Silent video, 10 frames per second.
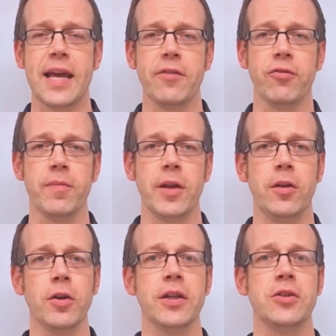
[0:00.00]
and from the
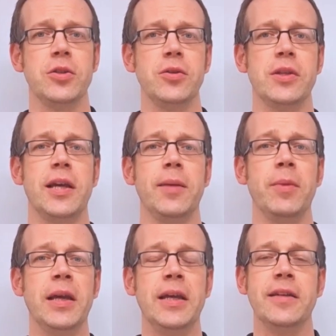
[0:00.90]
longest username
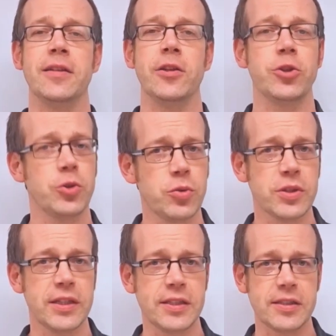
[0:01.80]
to the
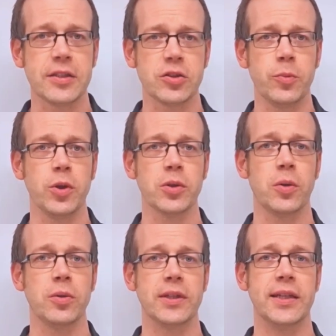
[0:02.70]
shortest, someone
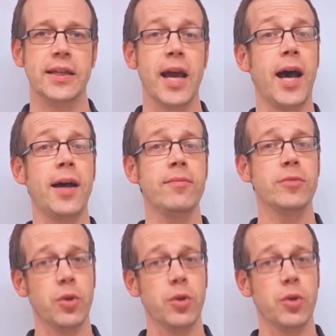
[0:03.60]
called Ga,